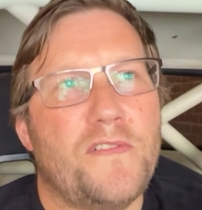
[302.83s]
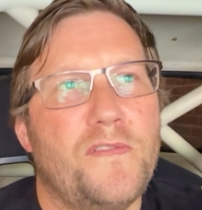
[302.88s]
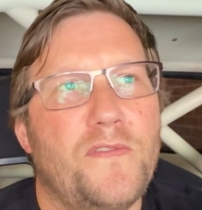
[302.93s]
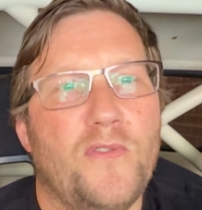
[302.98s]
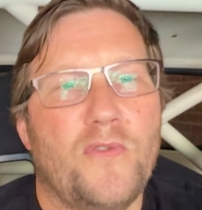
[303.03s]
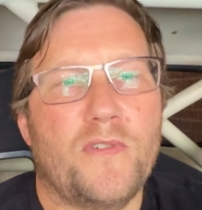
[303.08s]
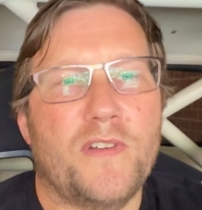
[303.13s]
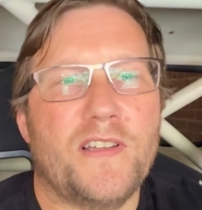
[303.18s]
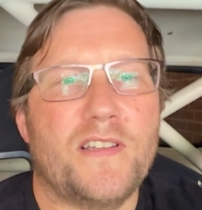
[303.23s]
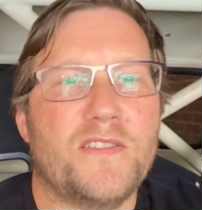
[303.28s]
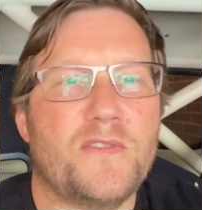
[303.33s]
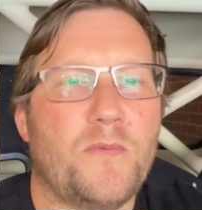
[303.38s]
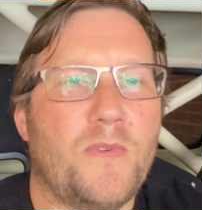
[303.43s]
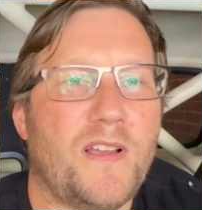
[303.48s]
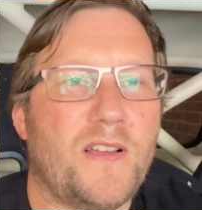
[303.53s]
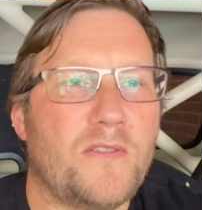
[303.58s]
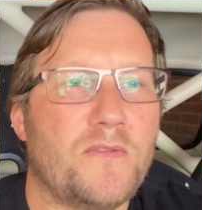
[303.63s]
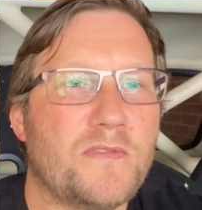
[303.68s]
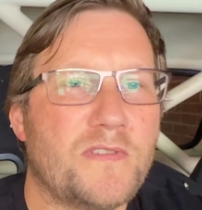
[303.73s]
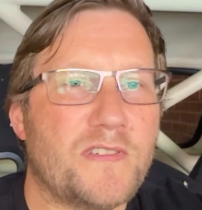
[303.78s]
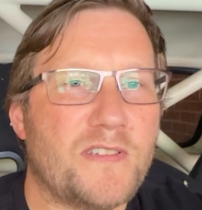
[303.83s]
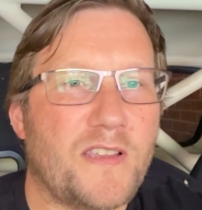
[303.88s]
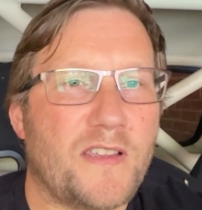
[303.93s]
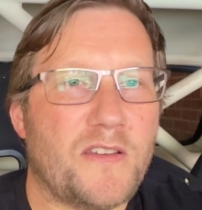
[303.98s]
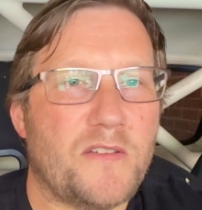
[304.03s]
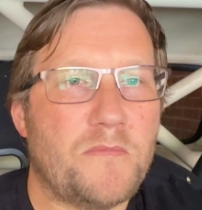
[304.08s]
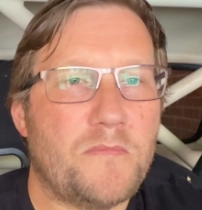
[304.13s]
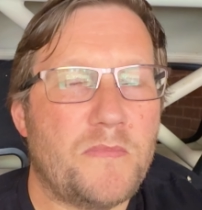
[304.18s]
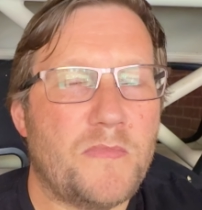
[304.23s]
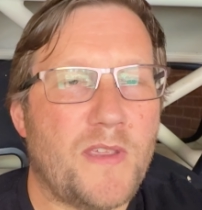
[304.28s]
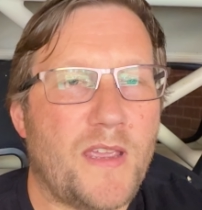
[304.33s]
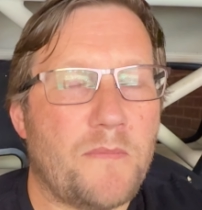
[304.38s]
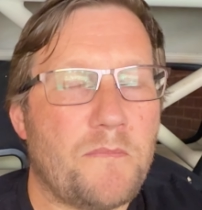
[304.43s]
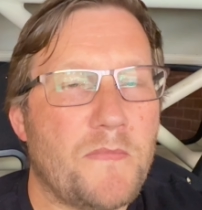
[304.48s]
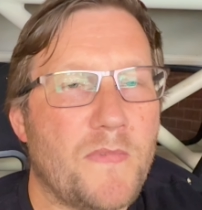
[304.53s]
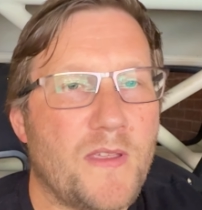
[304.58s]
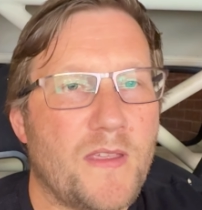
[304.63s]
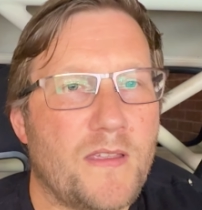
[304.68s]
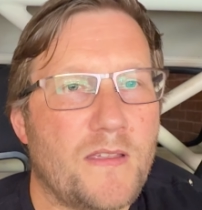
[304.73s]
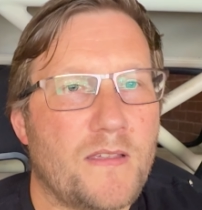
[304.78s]
for it as well. So yeah,
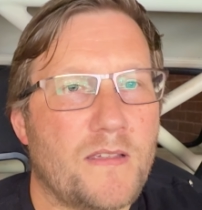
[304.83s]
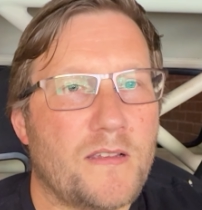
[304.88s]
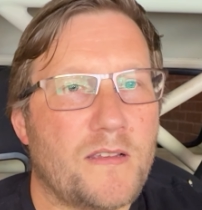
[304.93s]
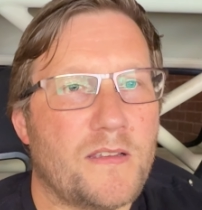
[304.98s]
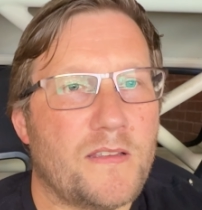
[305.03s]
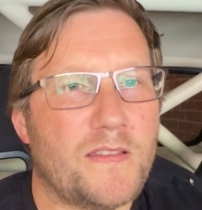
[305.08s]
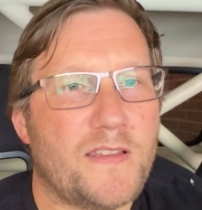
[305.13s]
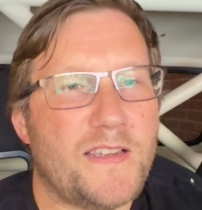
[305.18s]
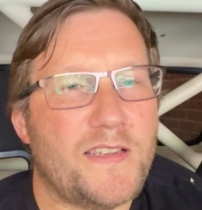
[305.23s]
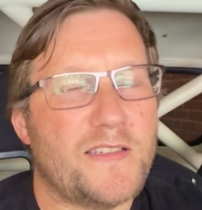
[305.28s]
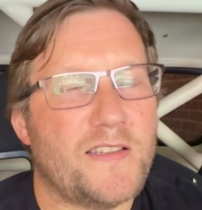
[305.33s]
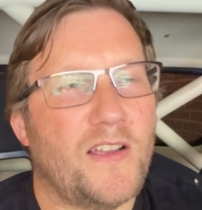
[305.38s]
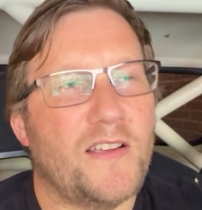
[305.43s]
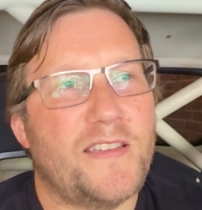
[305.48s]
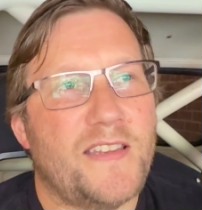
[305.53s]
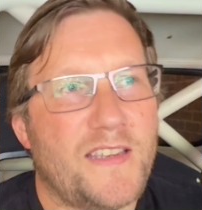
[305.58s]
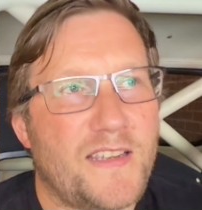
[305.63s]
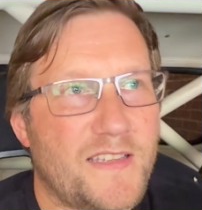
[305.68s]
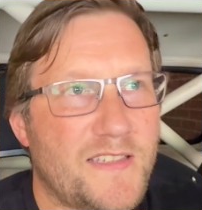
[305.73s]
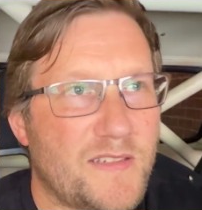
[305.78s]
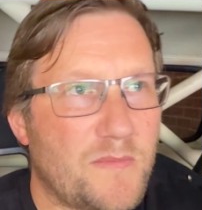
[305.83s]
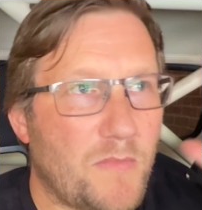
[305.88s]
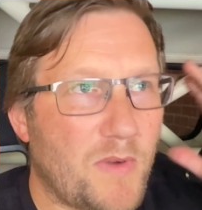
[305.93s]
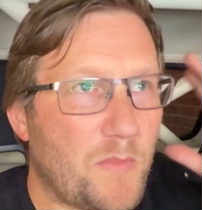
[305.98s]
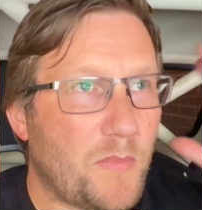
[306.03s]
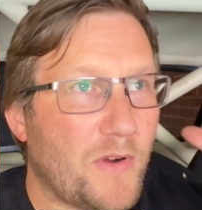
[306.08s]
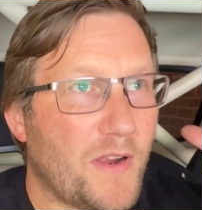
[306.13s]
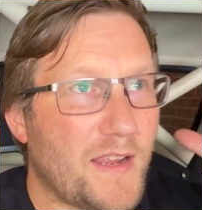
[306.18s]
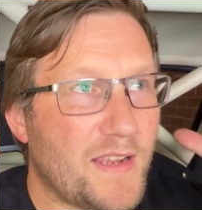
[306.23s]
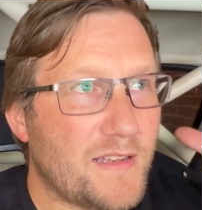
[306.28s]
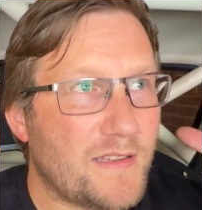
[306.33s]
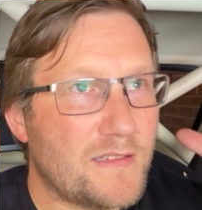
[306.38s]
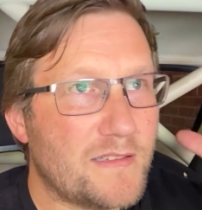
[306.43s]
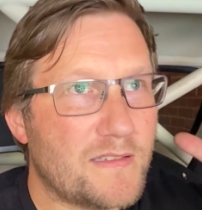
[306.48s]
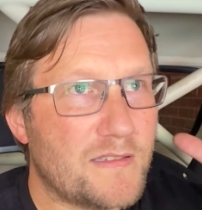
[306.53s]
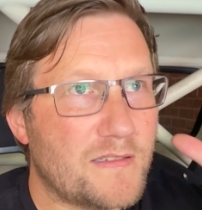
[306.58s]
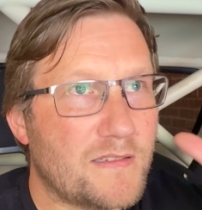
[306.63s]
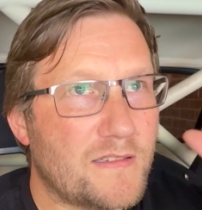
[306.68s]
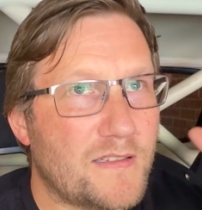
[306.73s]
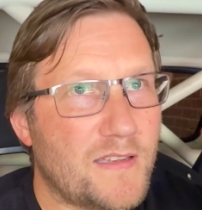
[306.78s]
these ideas in my
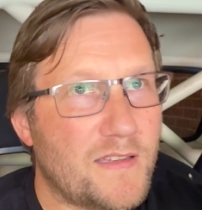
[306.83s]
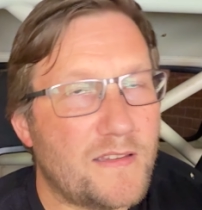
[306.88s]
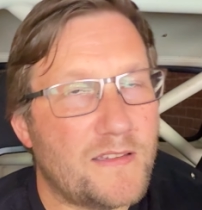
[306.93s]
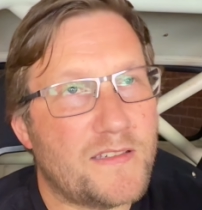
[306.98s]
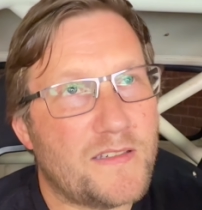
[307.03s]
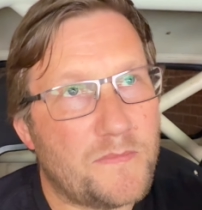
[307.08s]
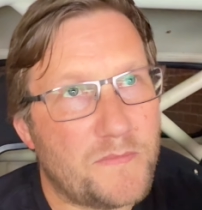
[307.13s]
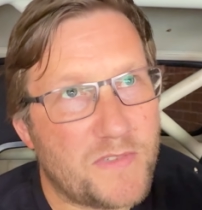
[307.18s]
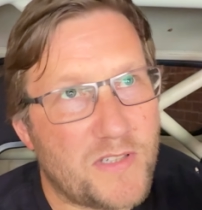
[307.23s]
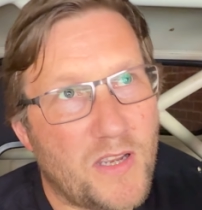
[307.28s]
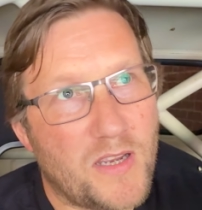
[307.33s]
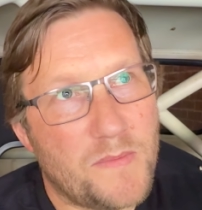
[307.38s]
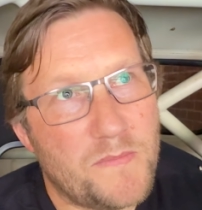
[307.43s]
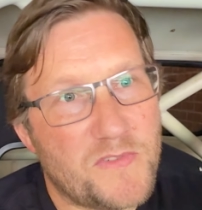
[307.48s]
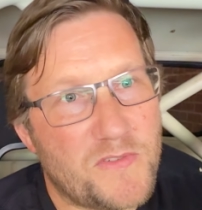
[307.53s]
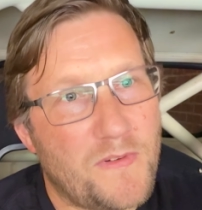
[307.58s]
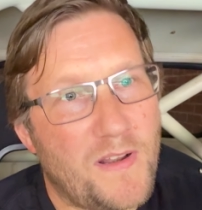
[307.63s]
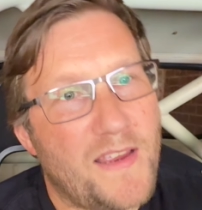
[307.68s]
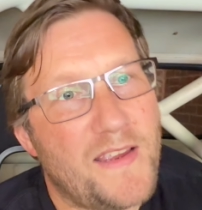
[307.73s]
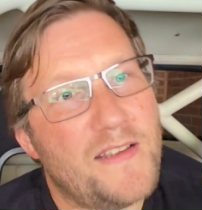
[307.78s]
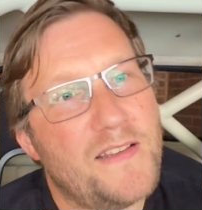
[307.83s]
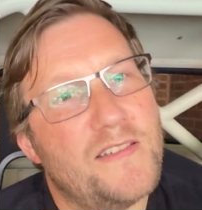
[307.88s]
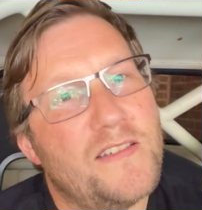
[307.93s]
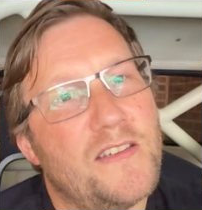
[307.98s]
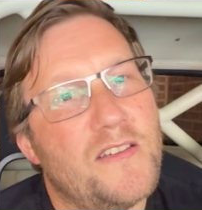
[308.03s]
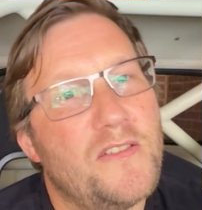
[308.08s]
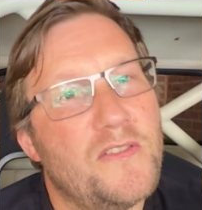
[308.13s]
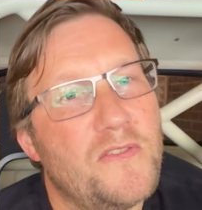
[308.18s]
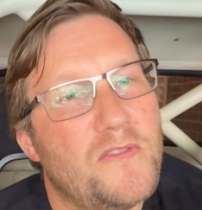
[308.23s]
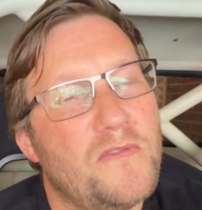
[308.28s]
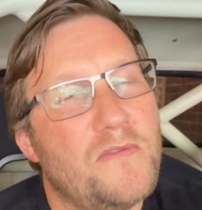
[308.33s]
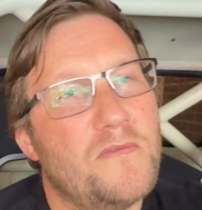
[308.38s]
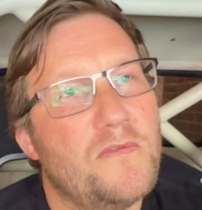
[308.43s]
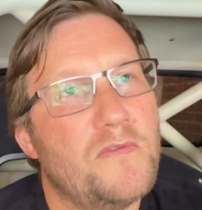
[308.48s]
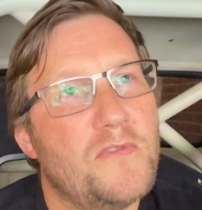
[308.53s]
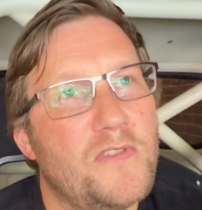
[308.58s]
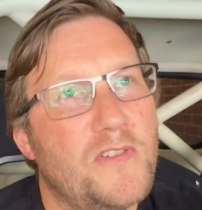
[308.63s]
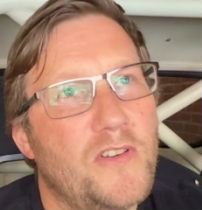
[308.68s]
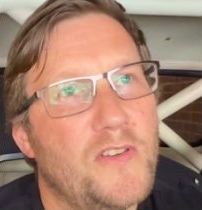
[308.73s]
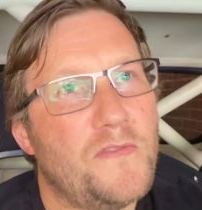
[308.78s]
brain sometimes relate to
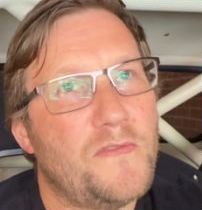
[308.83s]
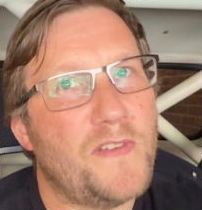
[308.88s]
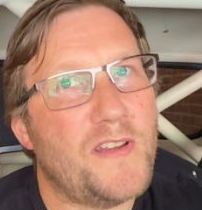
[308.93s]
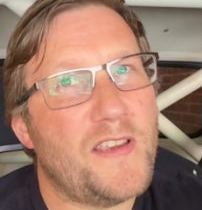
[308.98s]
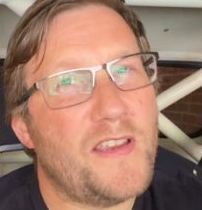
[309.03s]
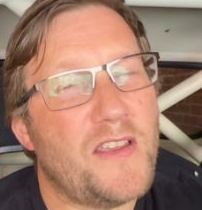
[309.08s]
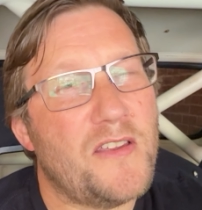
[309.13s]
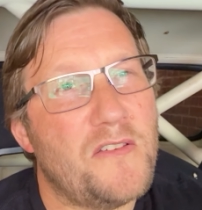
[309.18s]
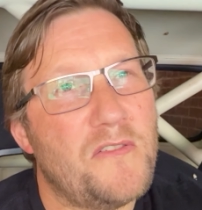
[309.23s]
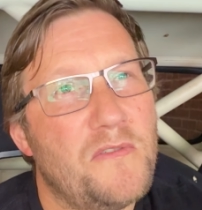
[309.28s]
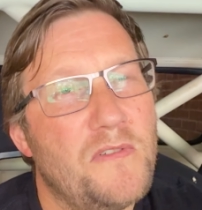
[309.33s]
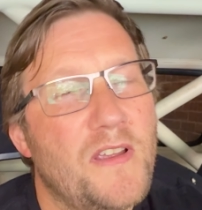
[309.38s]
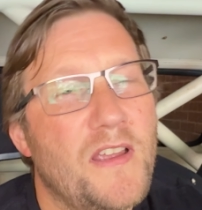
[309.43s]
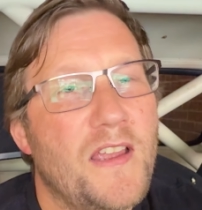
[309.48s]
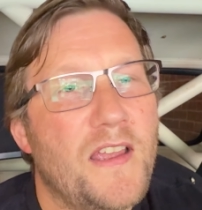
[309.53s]
good video.